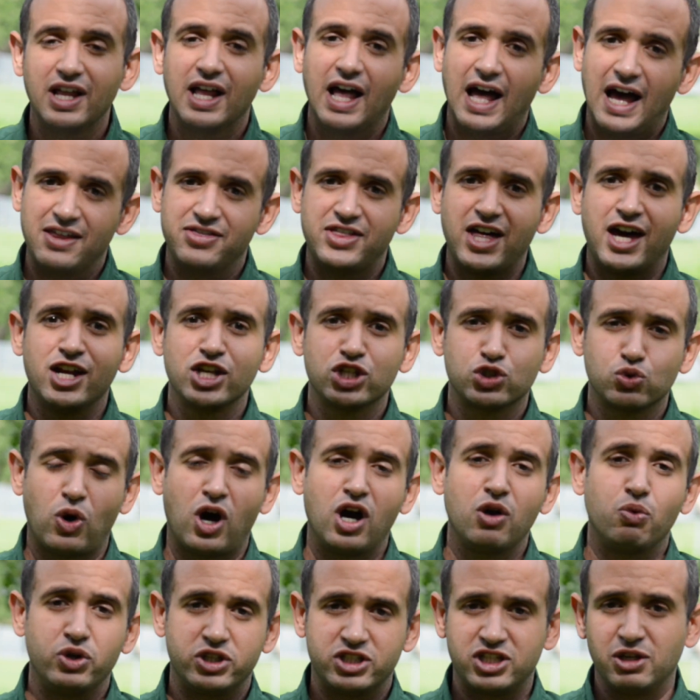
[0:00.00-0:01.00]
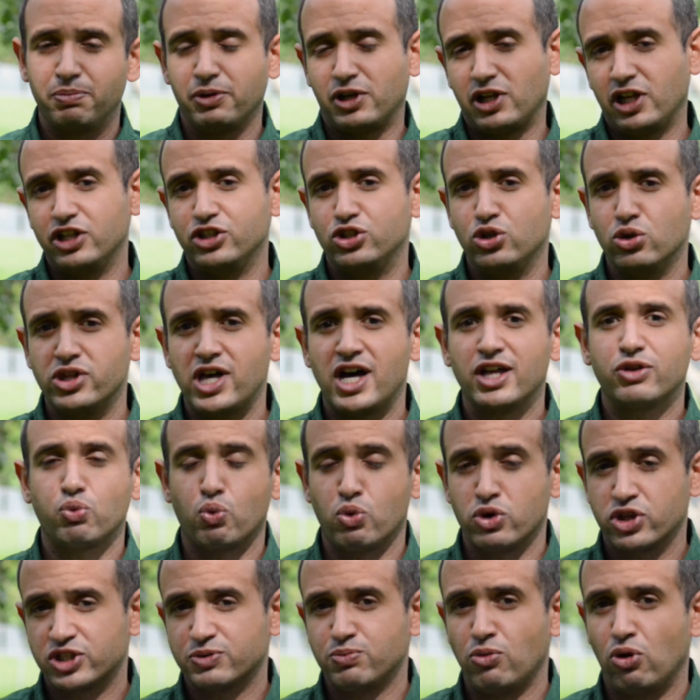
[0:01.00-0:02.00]
And that is why we typically do that
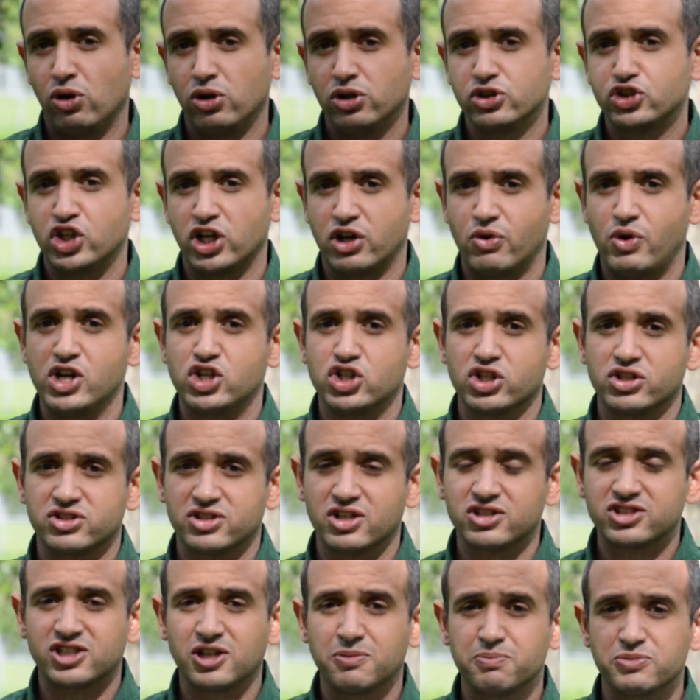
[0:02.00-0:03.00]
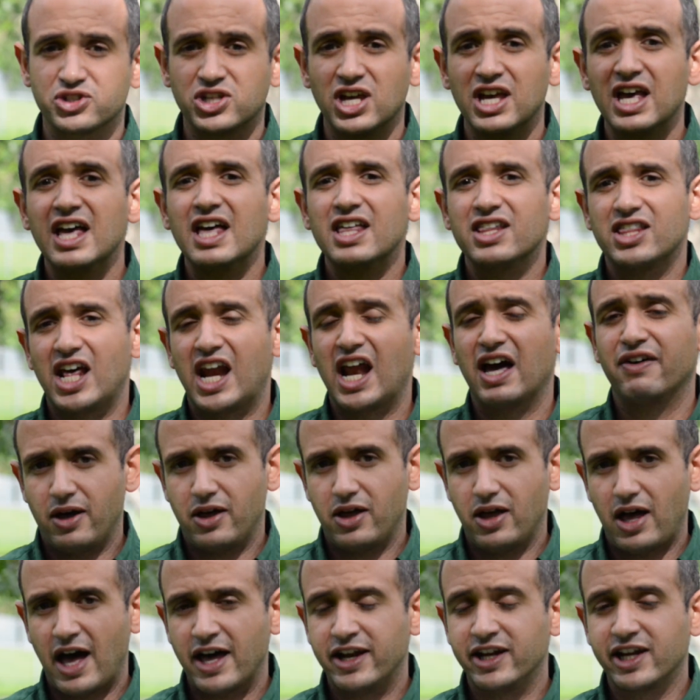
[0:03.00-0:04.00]
with small generation systems that have
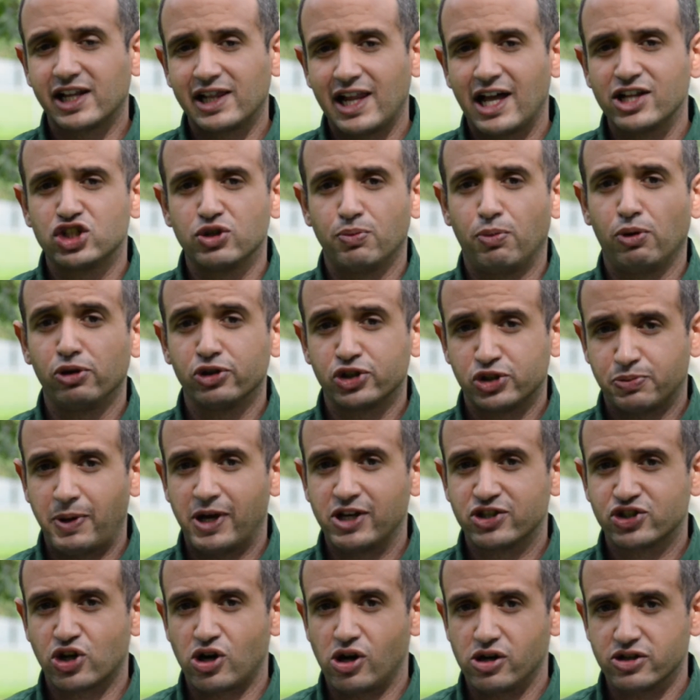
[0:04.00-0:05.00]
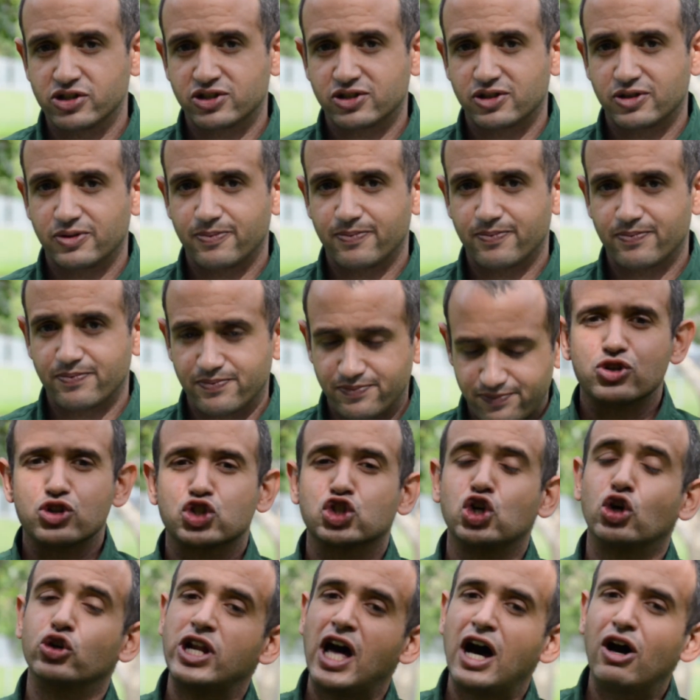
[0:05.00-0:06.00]
a negligible space cost.
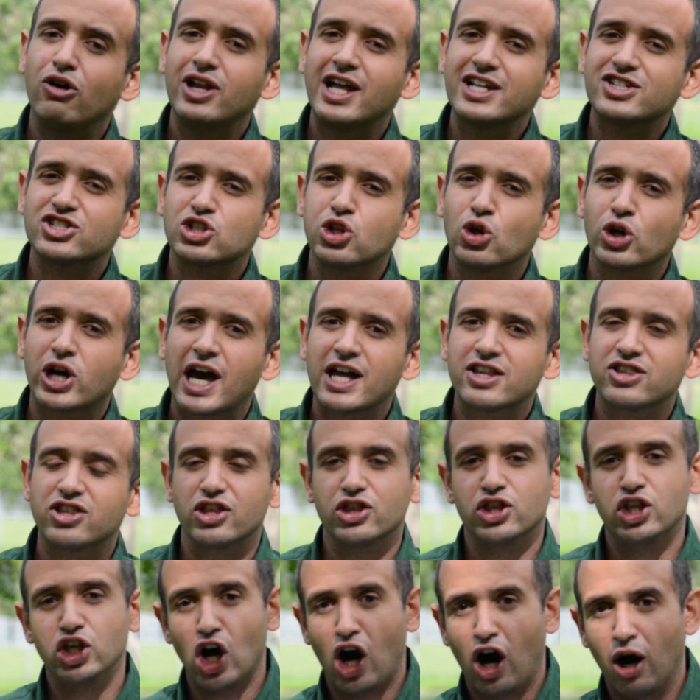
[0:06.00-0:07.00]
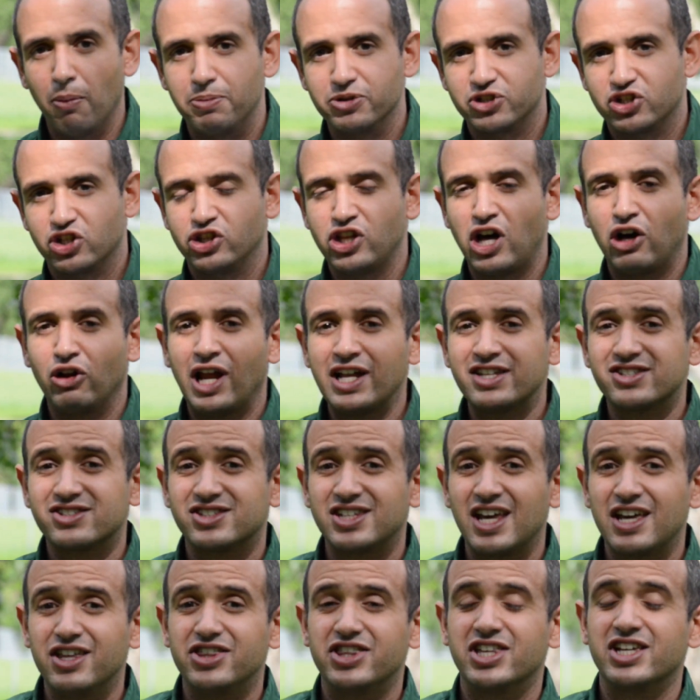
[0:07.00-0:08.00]
So now let's look at the opposite. Now let's
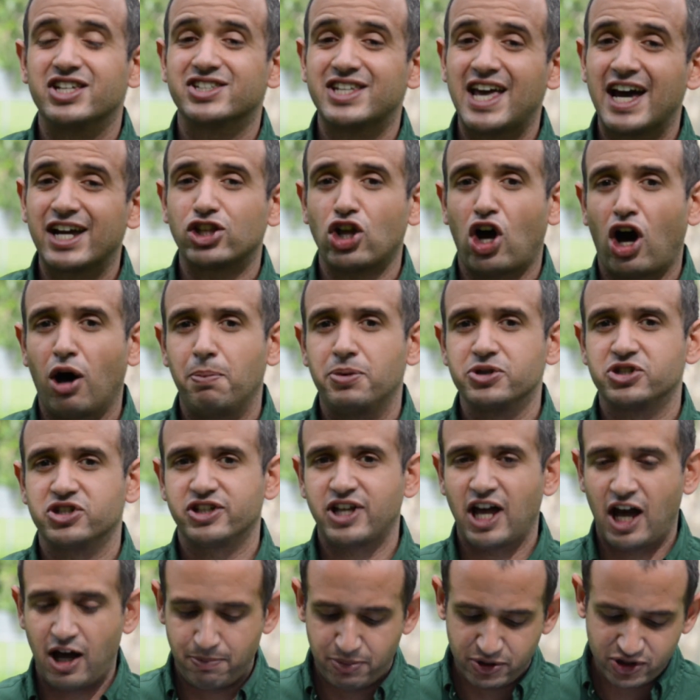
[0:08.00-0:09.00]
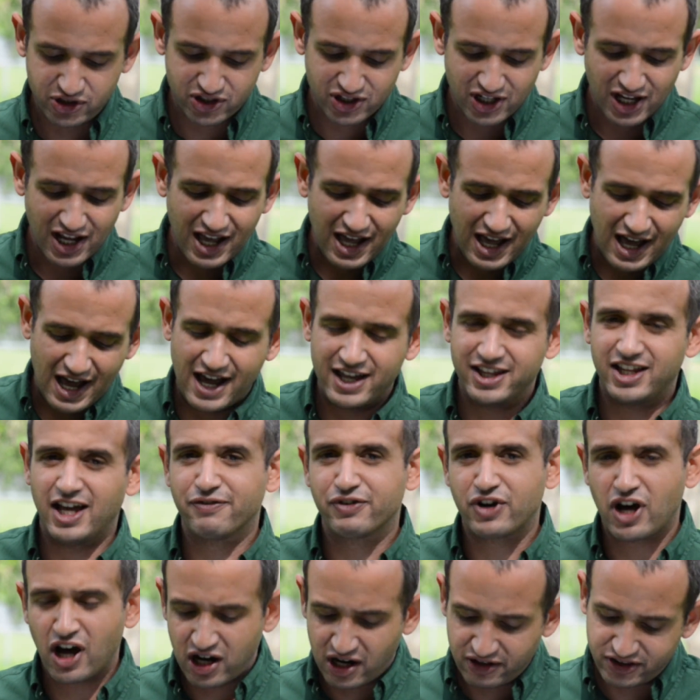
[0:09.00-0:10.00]
say the exact opposite happens, and I've
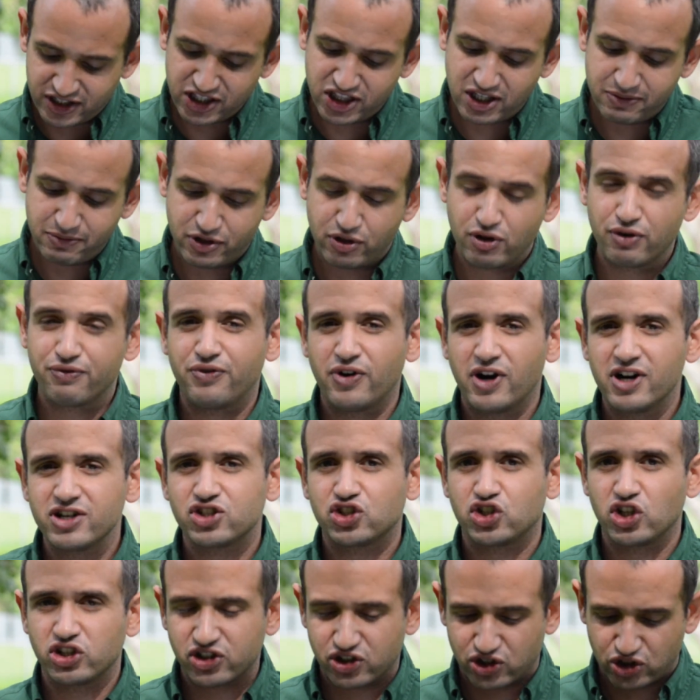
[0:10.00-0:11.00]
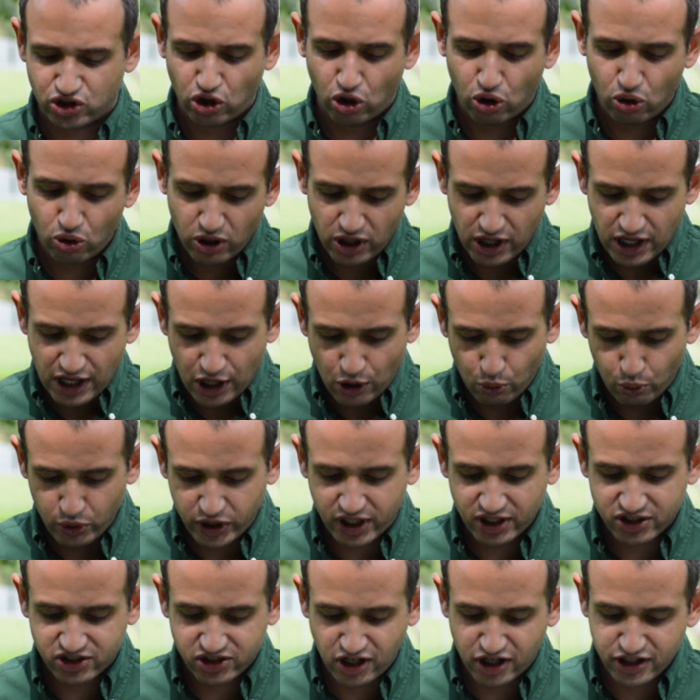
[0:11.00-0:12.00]
kind of did them in reverse just so we
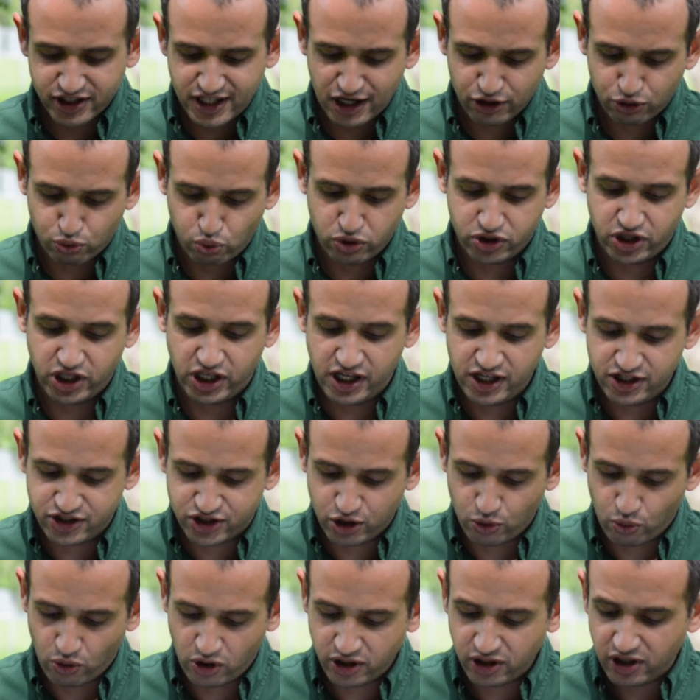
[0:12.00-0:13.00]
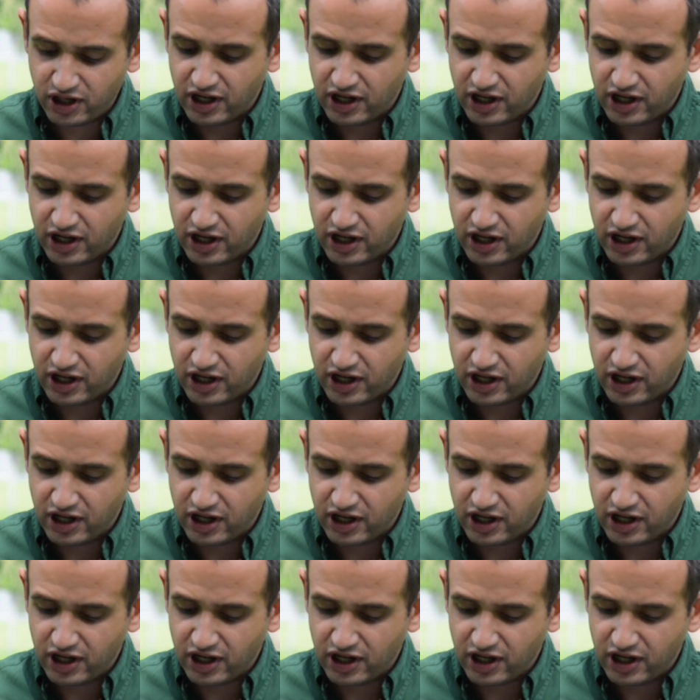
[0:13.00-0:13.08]
can start out with the easy one.